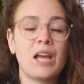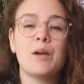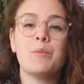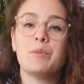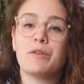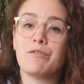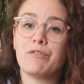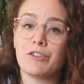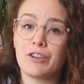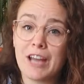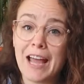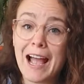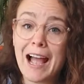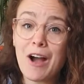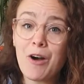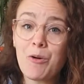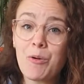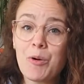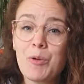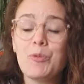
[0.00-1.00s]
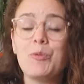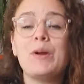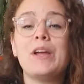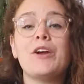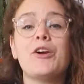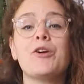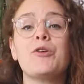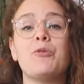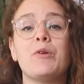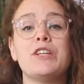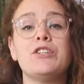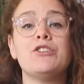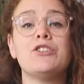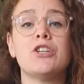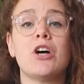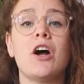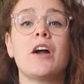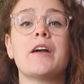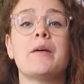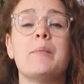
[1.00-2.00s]
But for now, we are going to
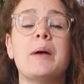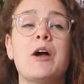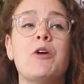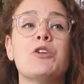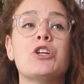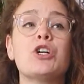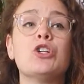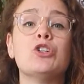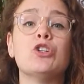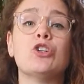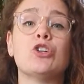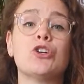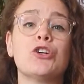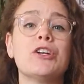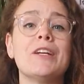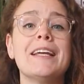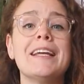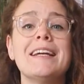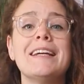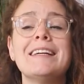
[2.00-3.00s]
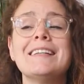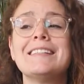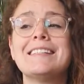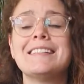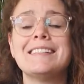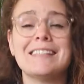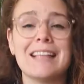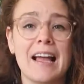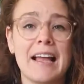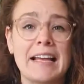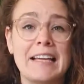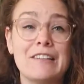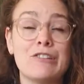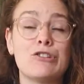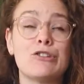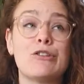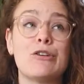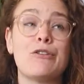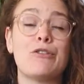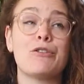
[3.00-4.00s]
talk about learning
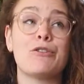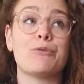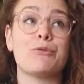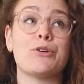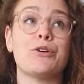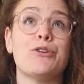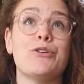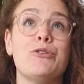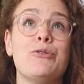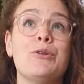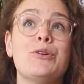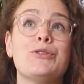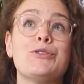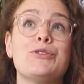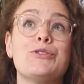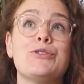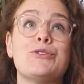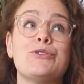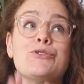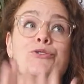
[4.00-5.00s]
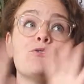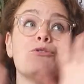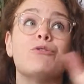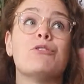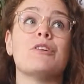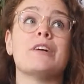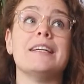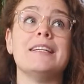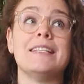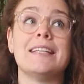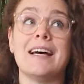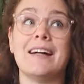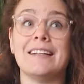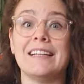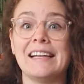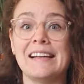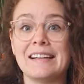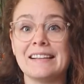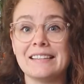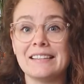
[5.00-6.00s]
science through
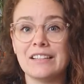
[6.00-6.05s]
storytelling.